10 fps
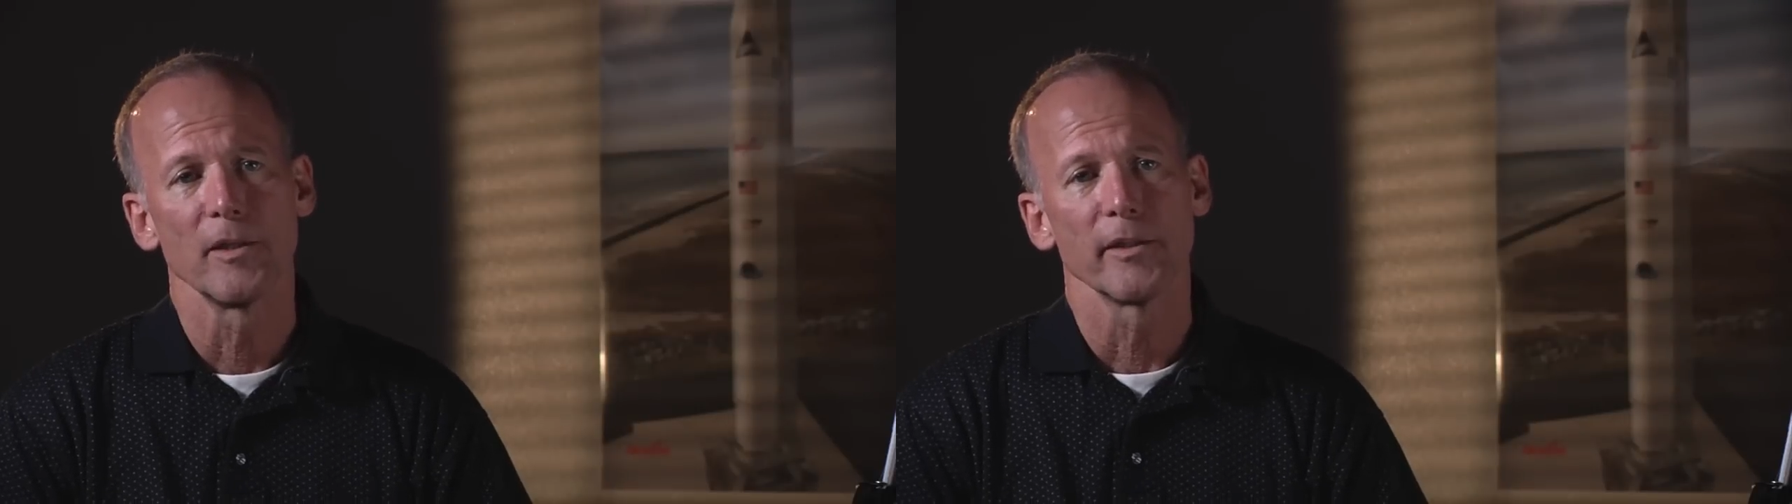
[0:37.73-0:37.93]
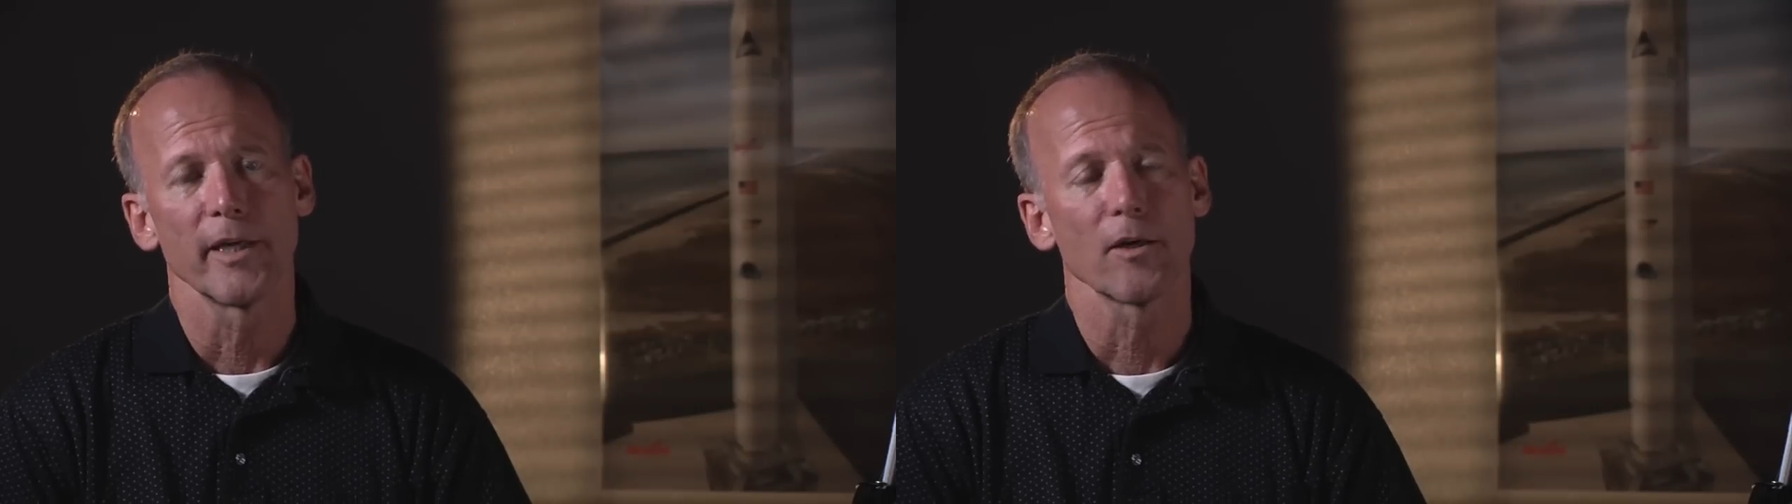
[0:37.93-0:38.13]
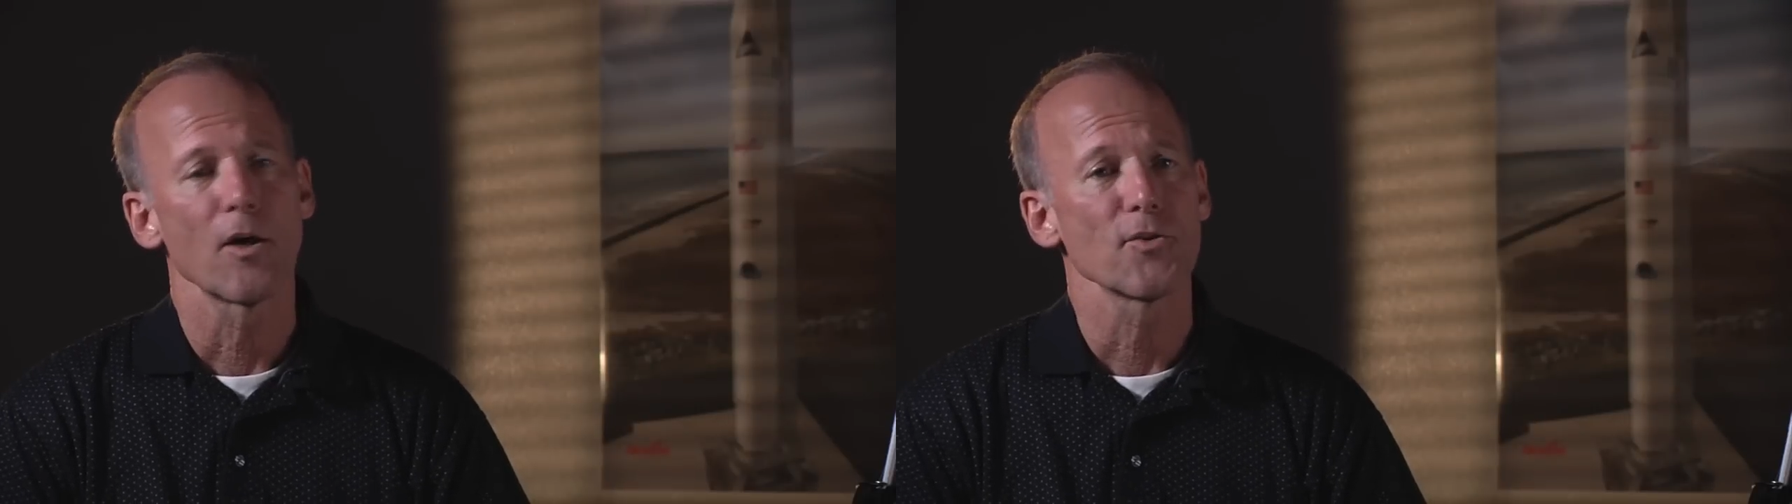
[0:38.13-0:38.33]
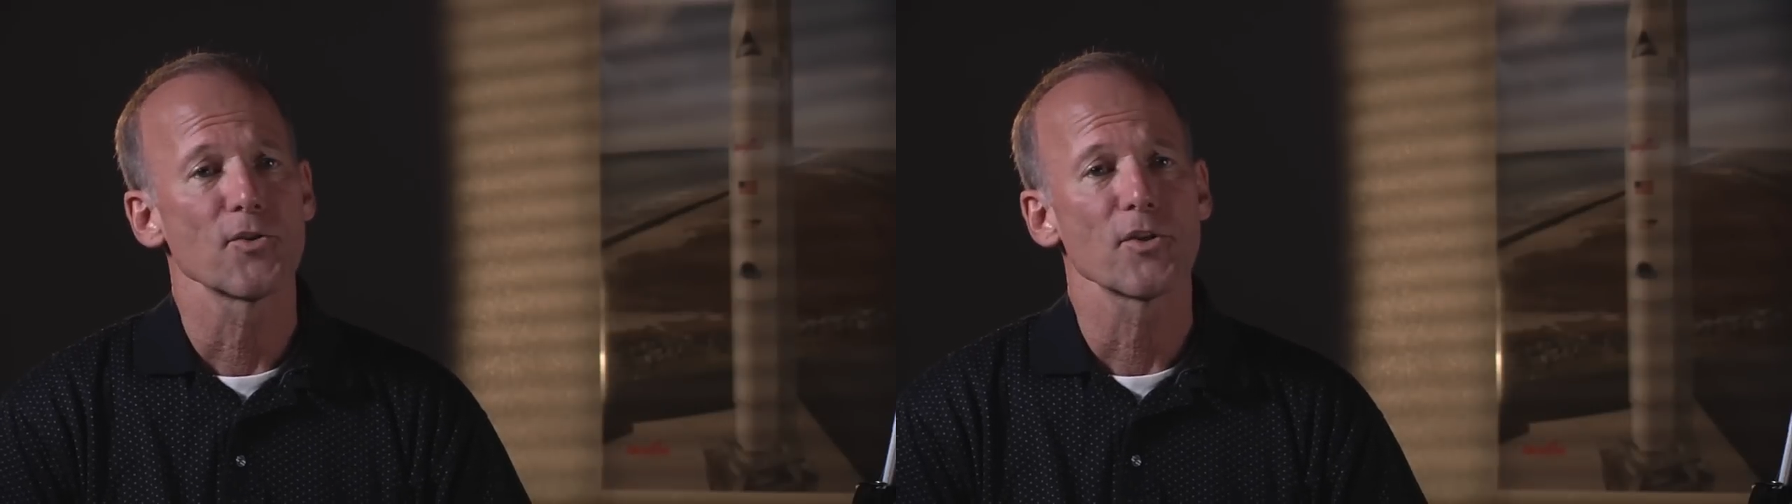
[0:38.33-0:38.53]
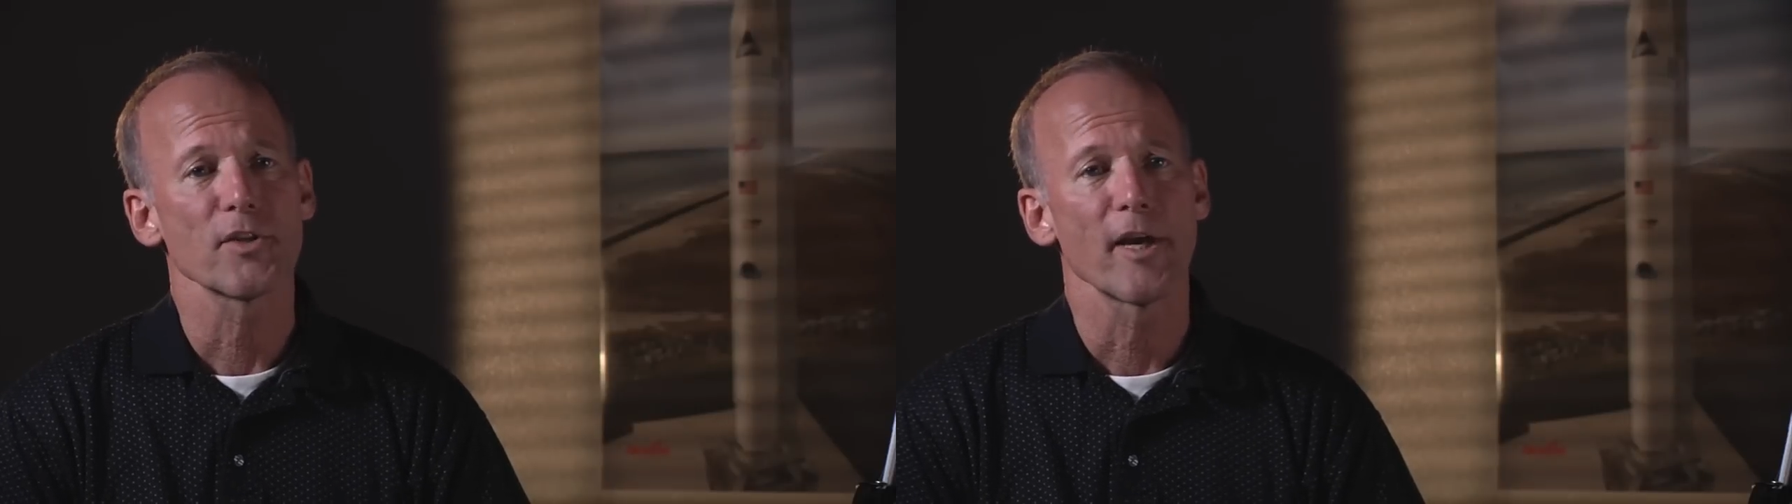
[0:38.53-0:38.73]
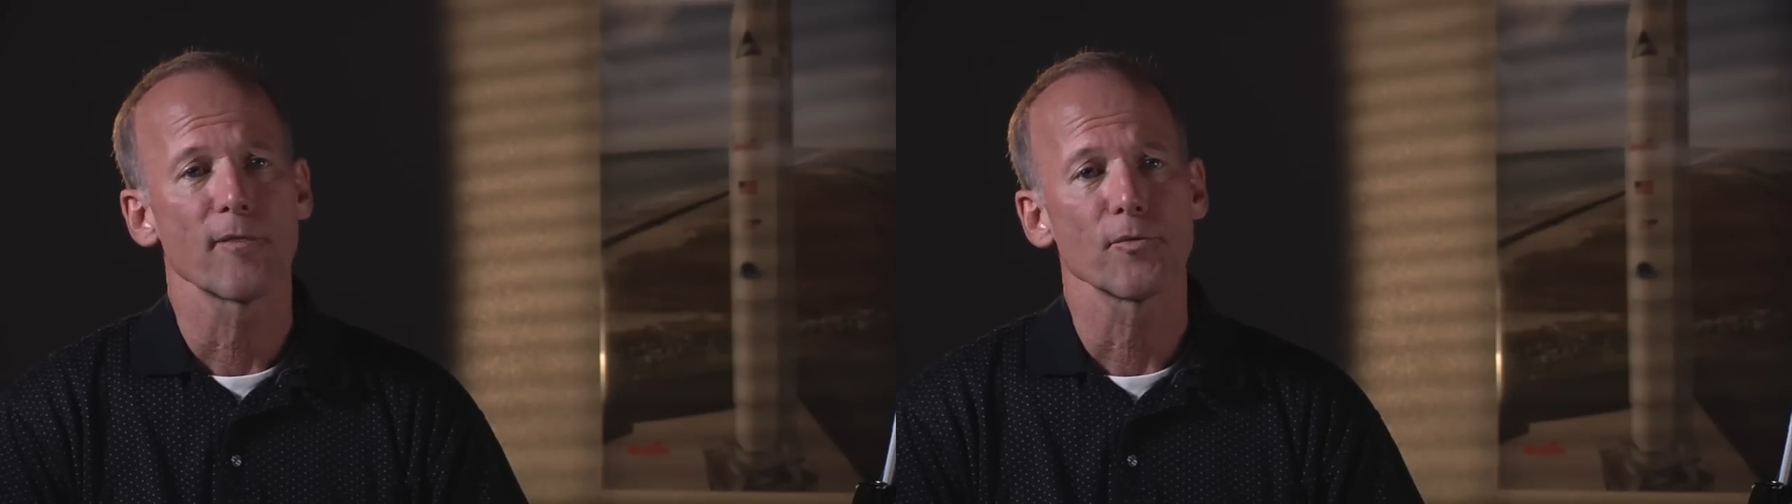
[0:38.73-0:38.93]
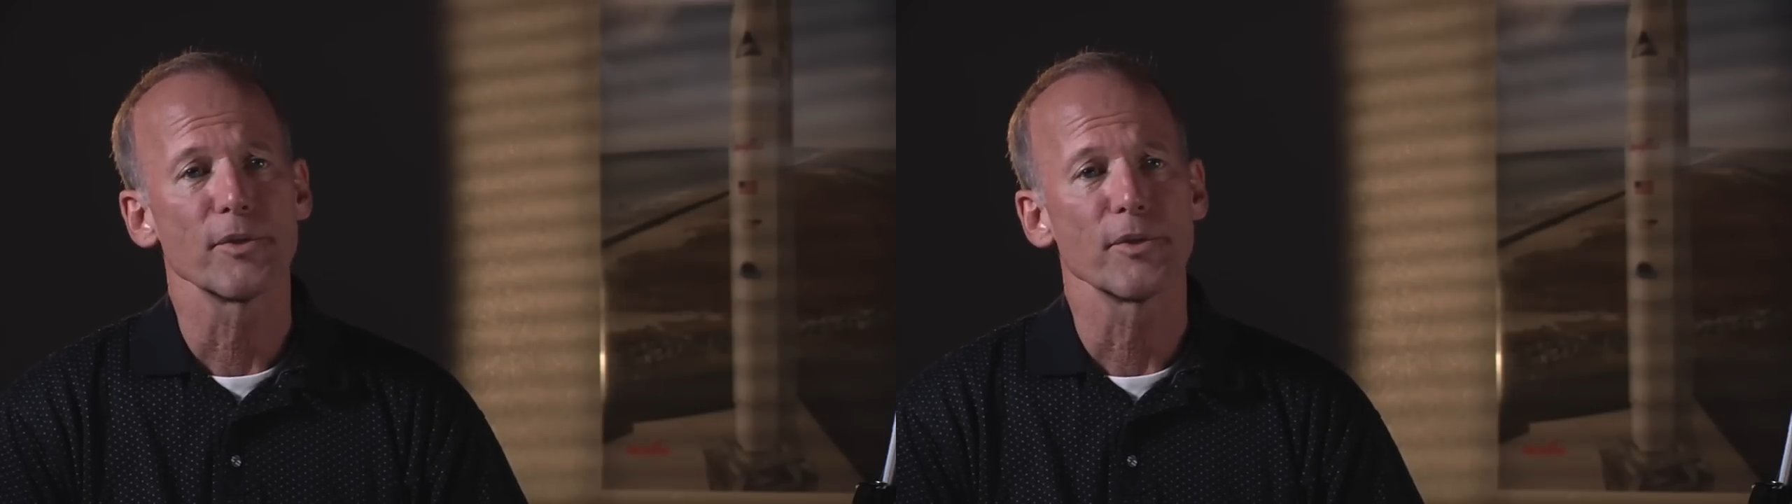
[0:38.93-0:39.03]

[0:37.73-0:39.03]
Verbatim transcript: That causes us to have to